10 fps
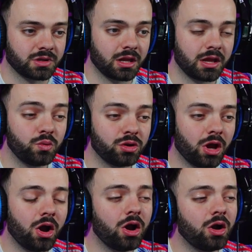Healed.
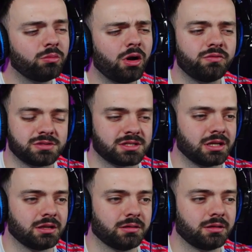Oh,
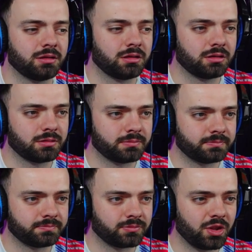obviously.
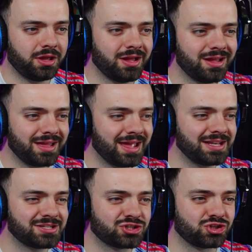
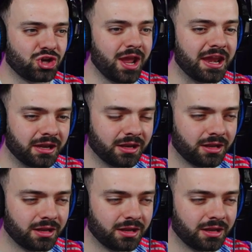His chin.